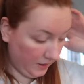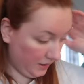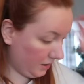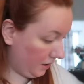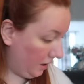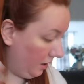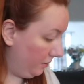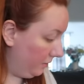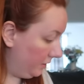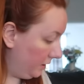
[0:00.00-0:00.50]
It's
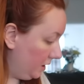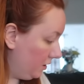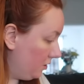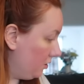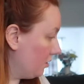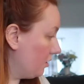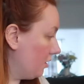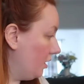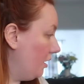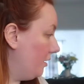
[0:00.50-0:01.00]
currently
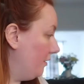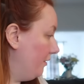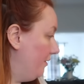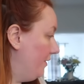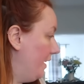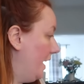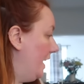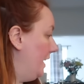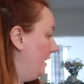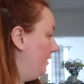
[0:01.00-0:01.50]
just gone
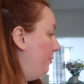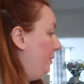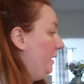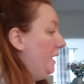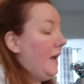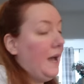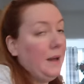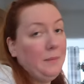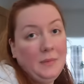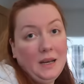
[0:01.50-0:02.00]
5
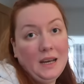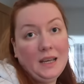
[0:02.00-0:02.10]
p.m.